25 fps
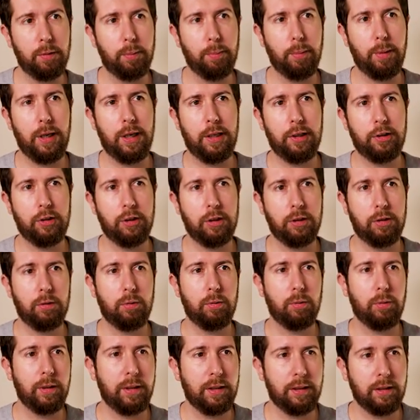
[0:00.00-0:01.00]
the margin
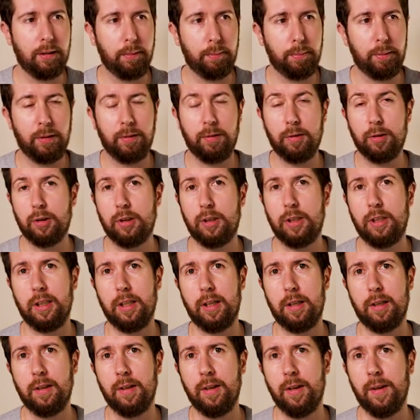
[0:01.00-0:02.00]
during the previous
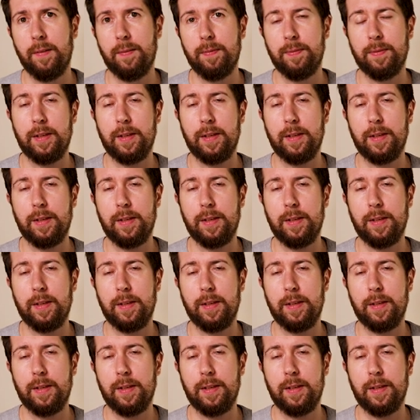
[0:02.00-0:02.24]
year